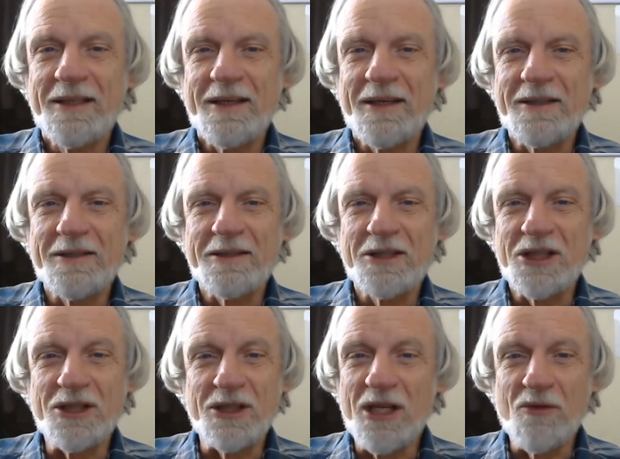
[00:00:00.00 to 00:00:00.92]
uh,
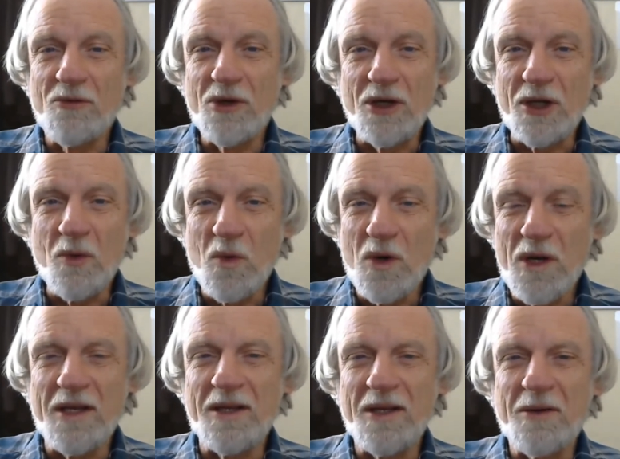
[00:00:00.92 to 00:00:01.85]
she didn't really
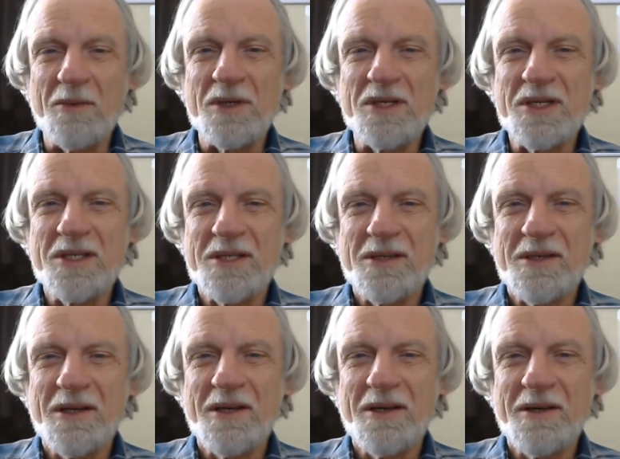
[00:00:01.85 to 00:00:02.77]
win. There was
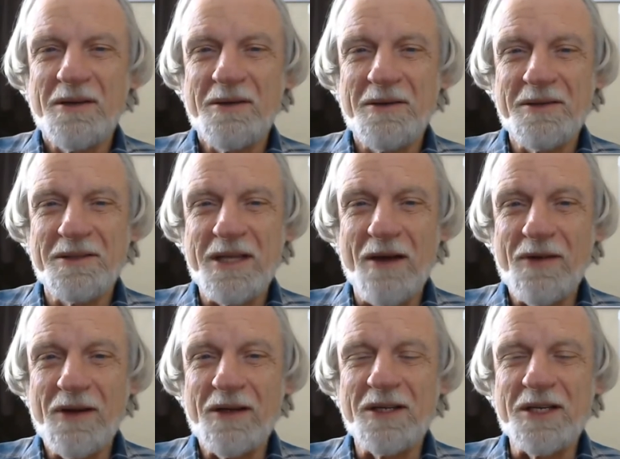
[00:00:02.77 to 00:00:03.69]
uh,
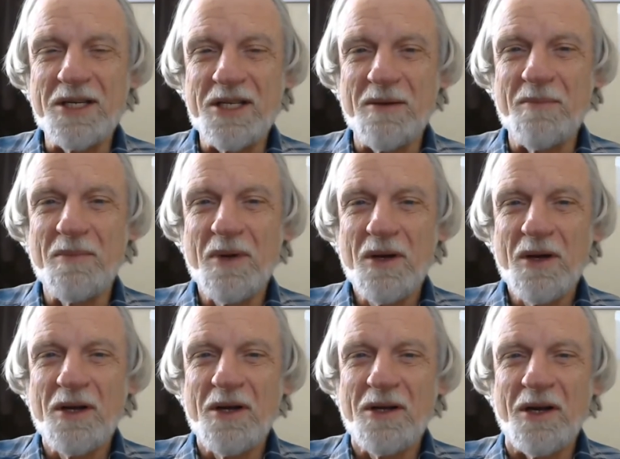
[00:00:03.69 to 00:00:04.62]
definitely some
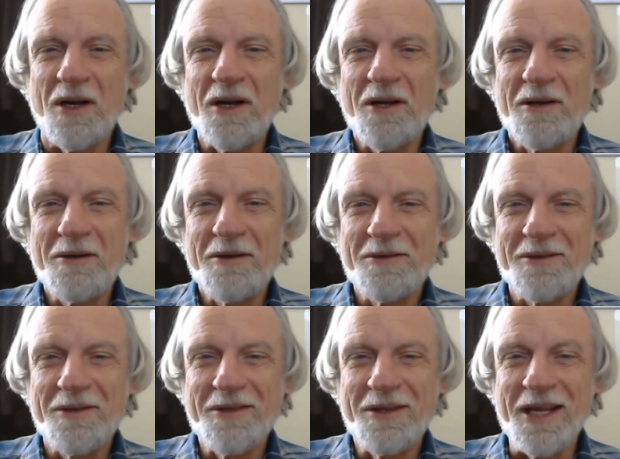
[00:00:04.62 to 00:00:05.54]
uh,
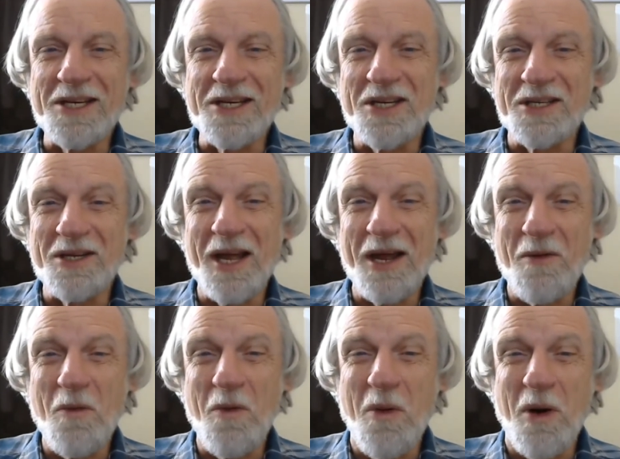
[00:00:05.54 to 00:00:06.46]
things that,
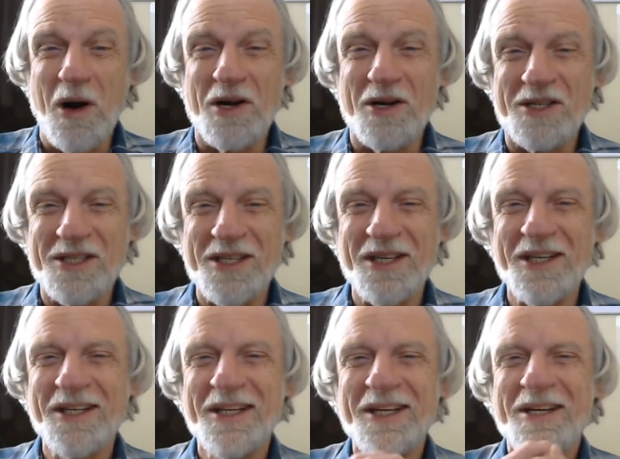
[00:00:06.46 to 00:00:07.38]
that weren't
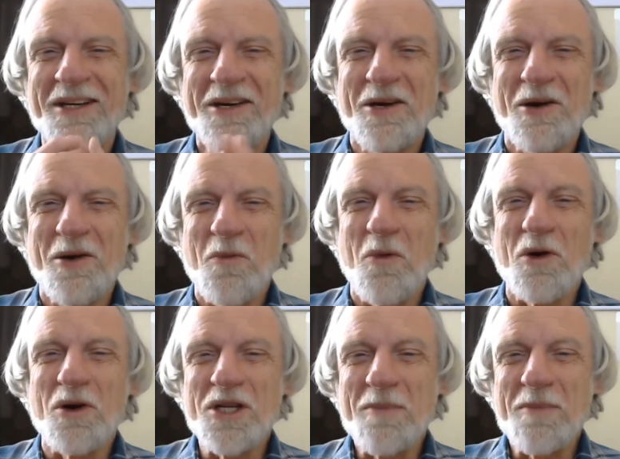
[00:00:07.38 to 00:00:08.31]
uh,
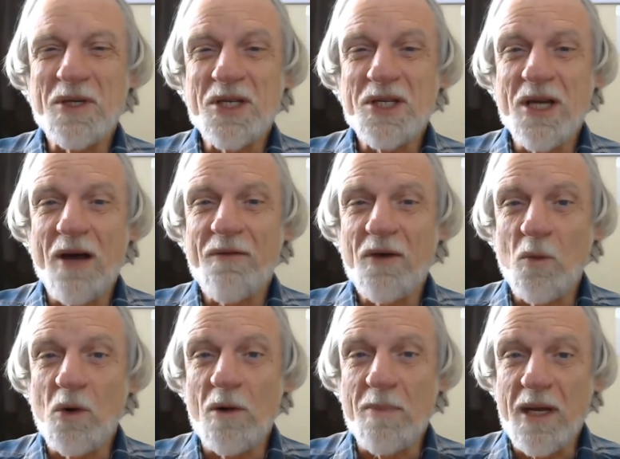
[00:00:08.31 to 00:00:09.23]
weren't up to snuff and
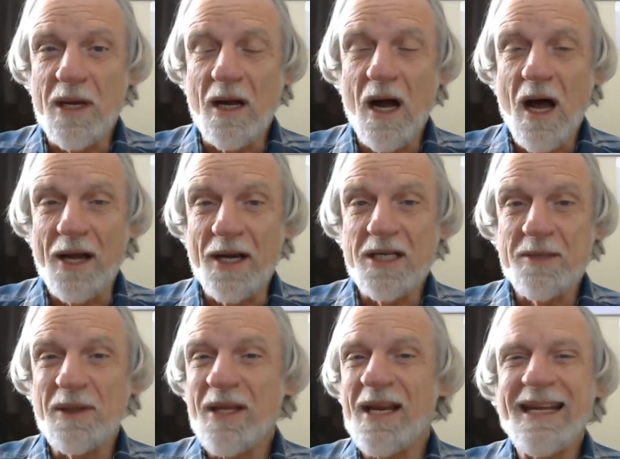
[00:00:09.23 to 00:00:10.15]
weren't being
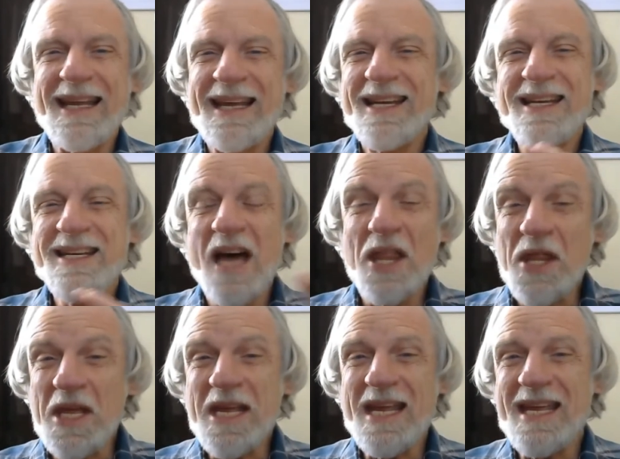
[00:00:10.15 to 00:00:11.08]
honest. But then again,
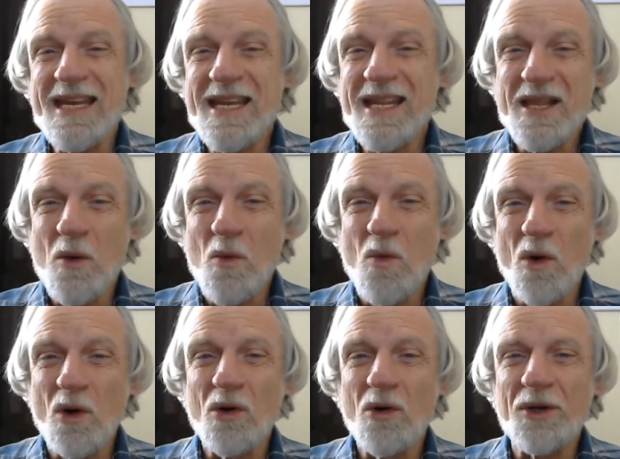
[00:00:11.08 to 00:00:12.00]
nothing in the
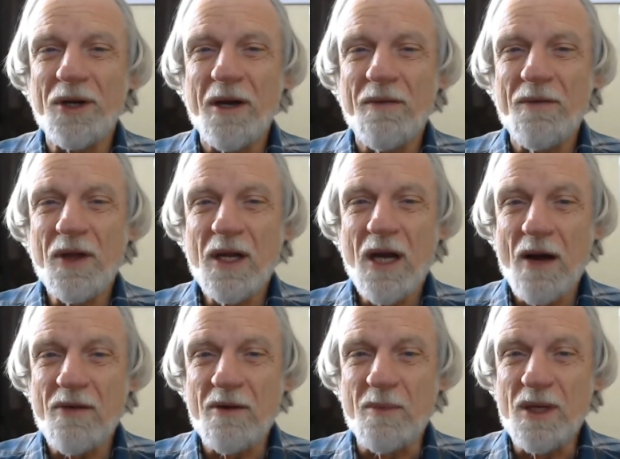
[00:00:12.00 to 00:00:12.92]
world of the
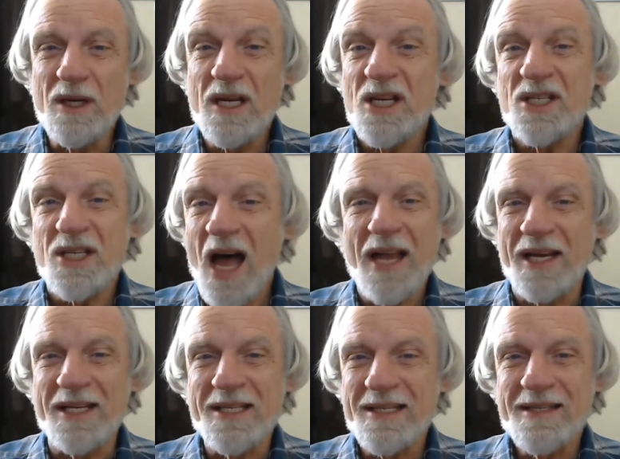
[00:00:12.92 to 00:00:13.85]
government is
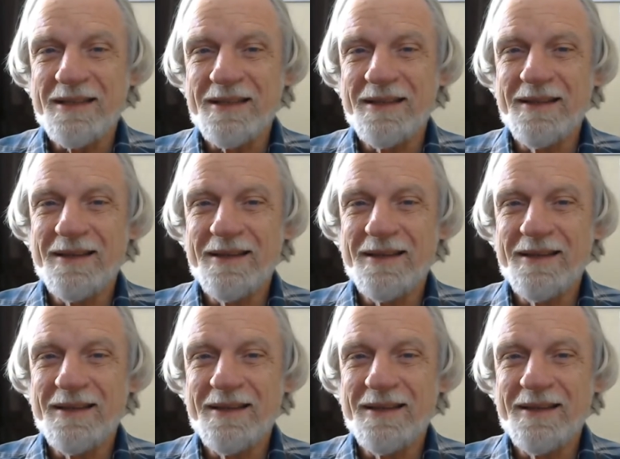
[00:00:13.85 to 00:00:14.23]
honest.